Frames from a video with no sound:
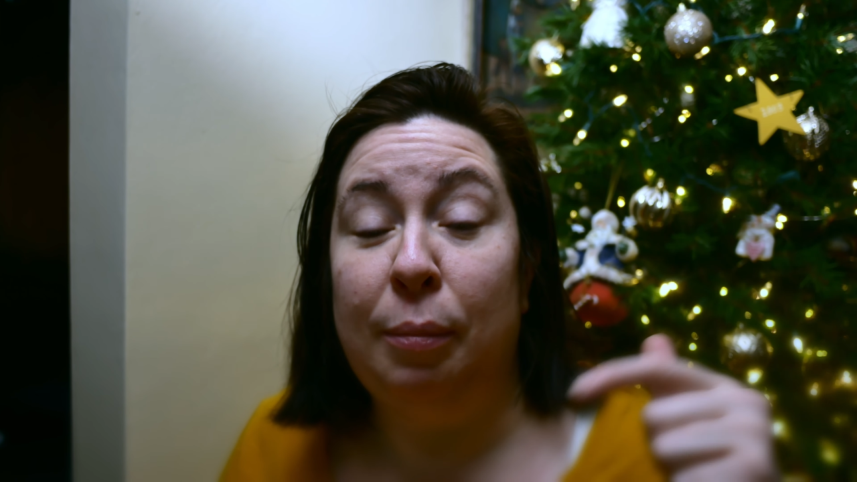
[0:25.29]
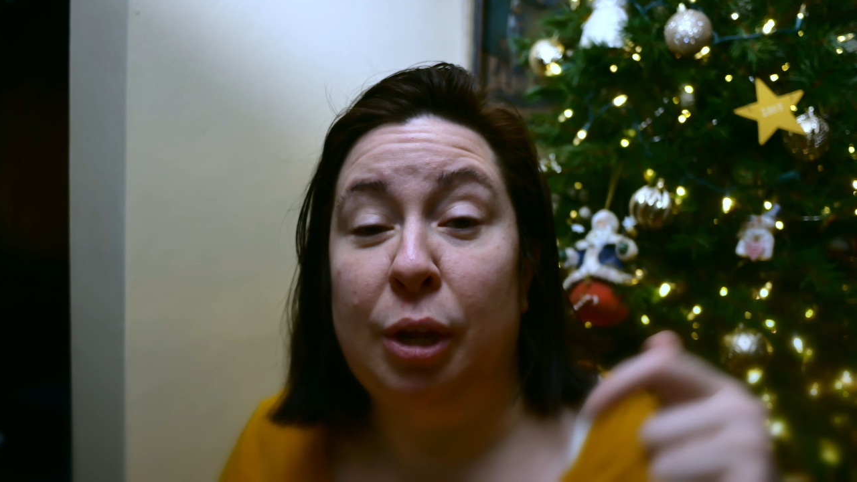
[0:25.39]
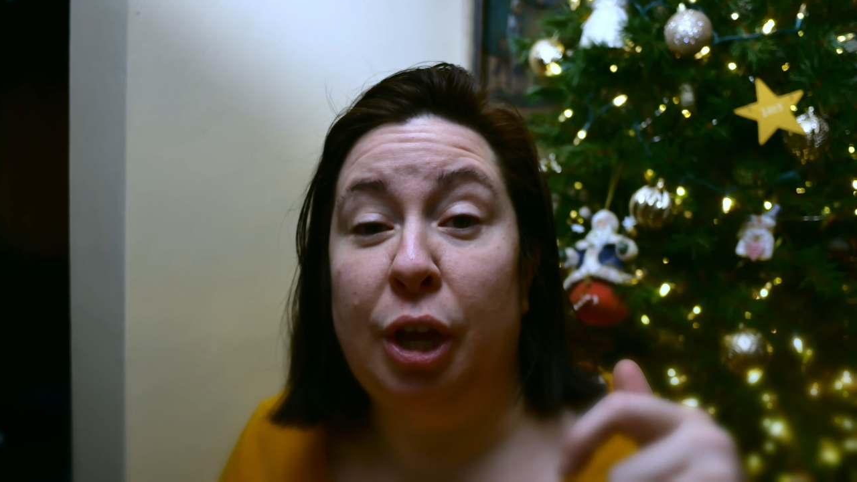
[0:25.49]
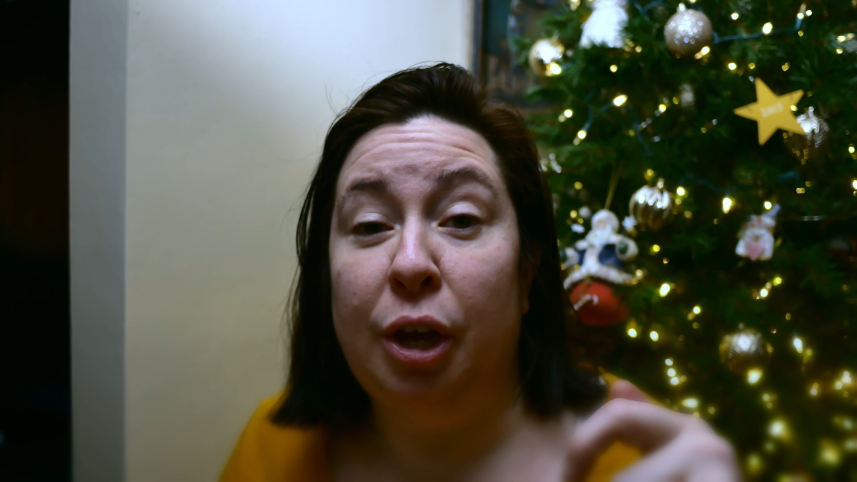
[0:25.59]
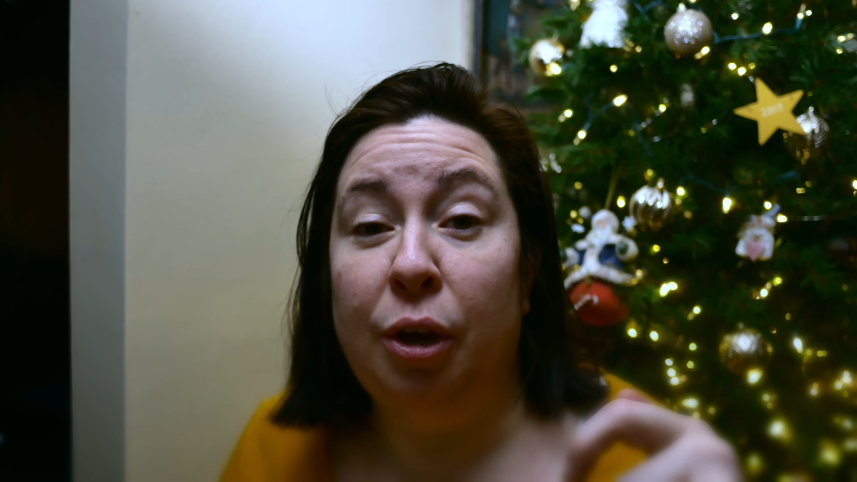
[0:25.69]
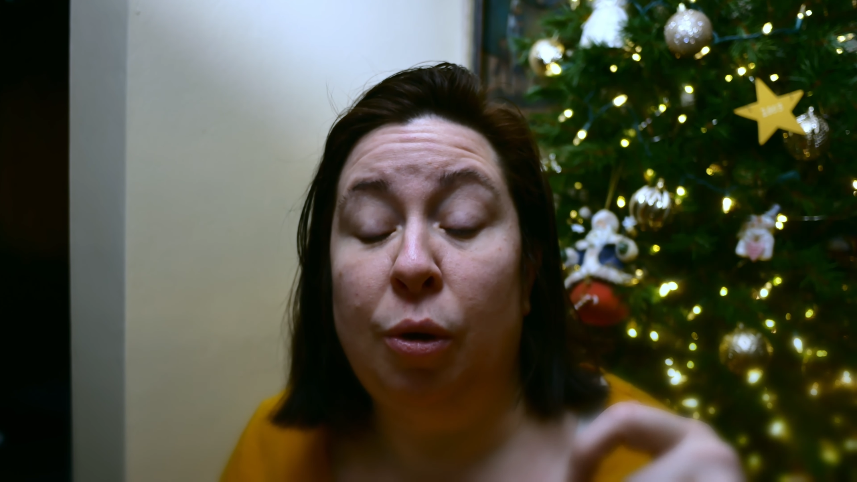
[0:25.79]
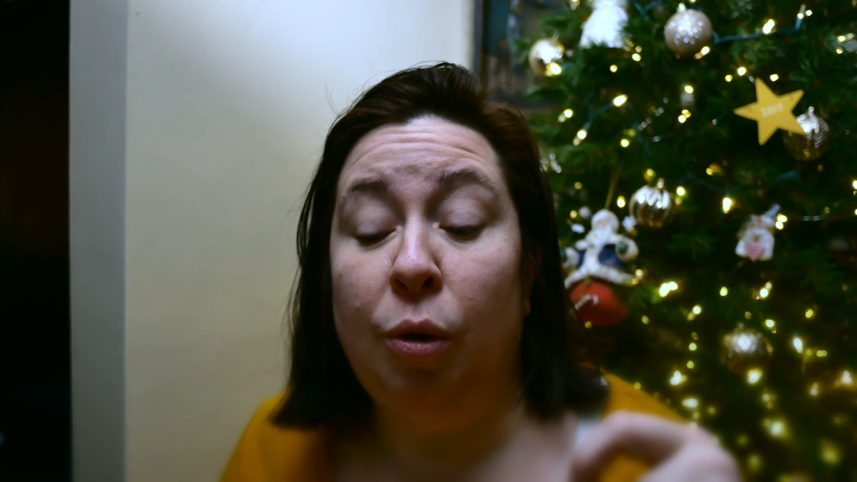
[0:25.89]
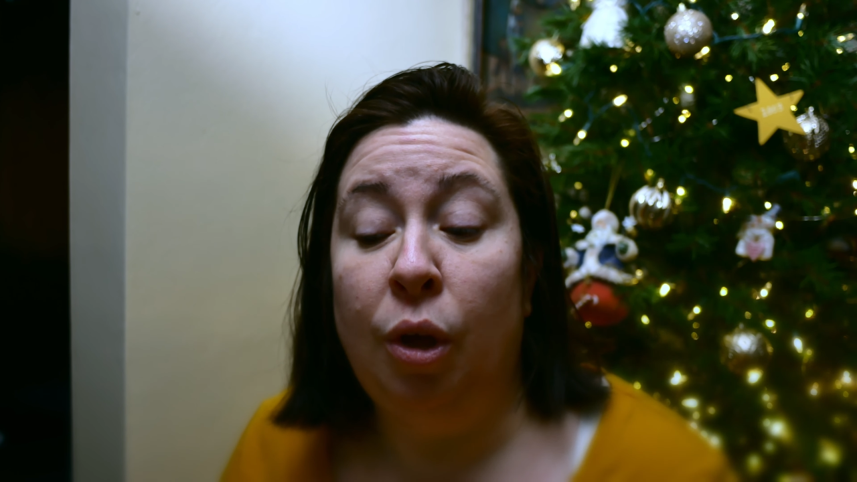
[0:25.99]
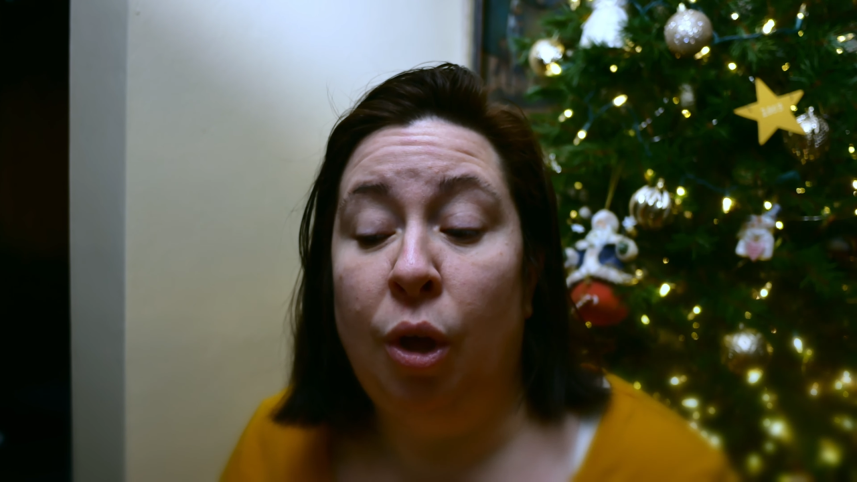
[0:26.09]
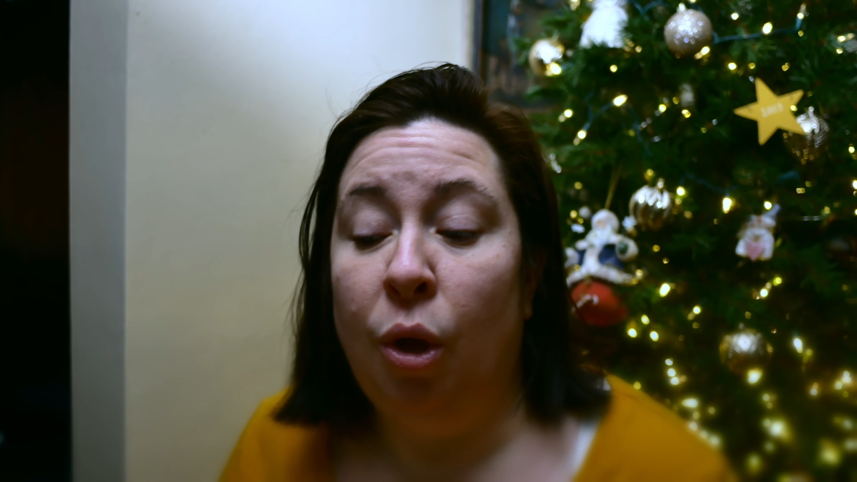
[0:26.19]
below
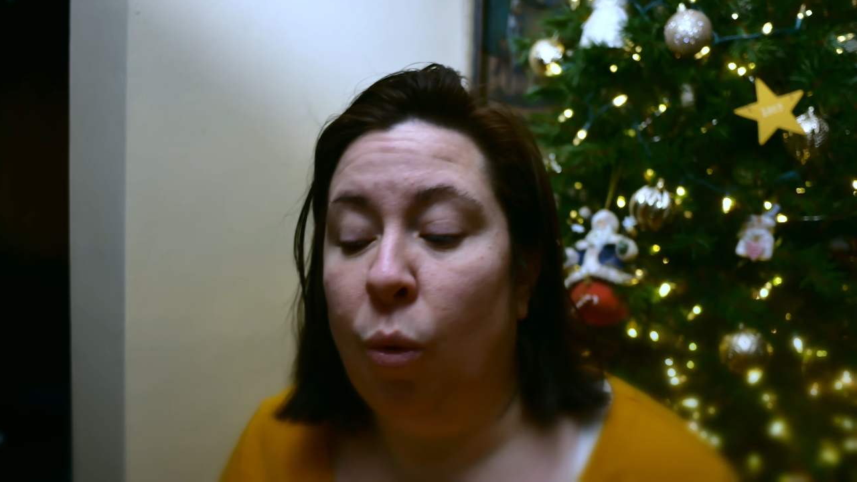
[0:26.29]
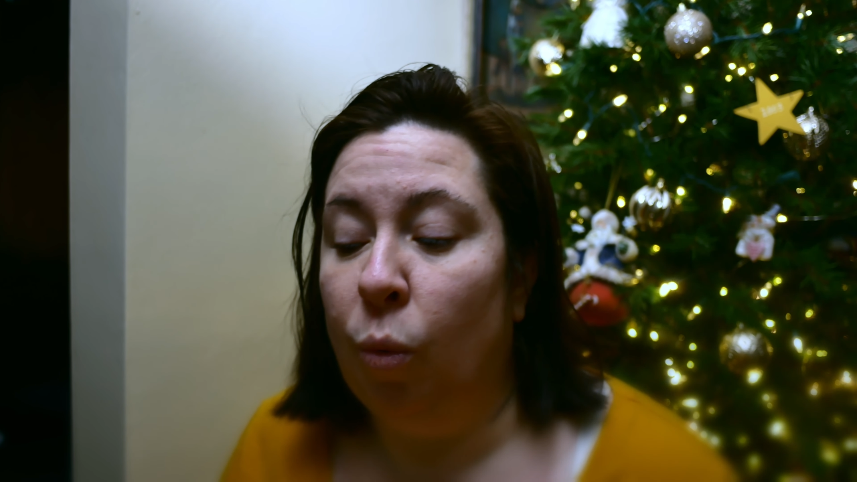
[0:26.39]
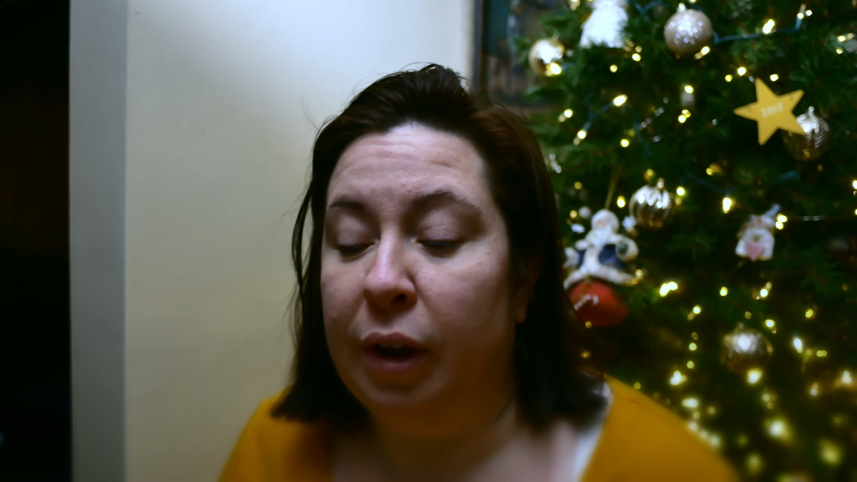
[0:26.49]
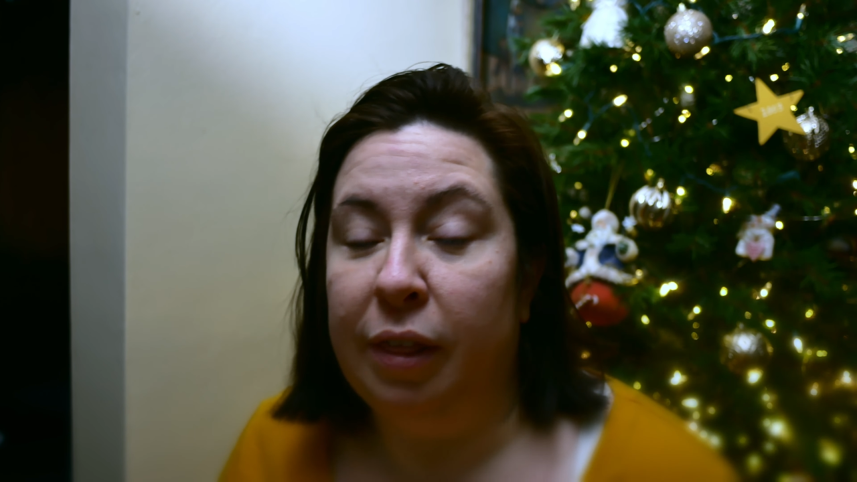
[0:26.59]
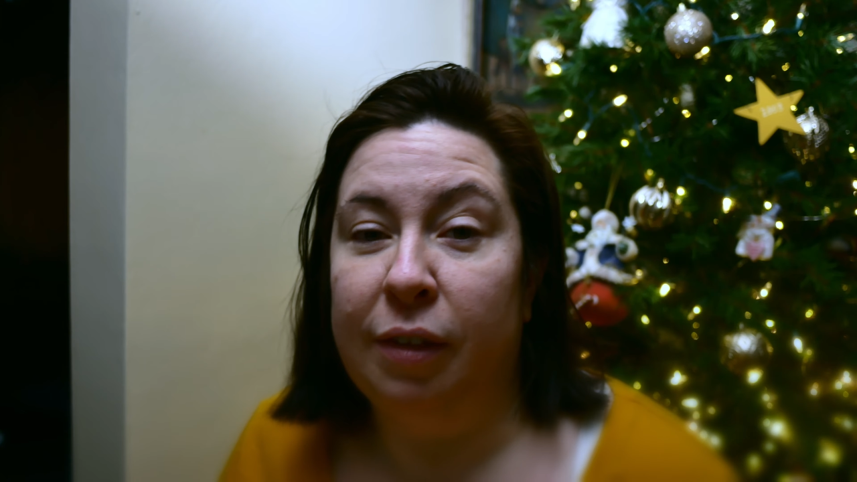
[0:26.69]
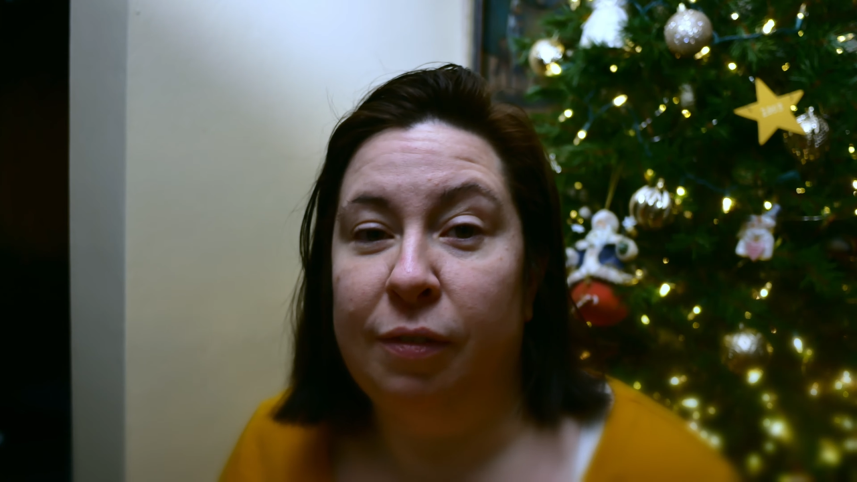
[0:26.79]
what of the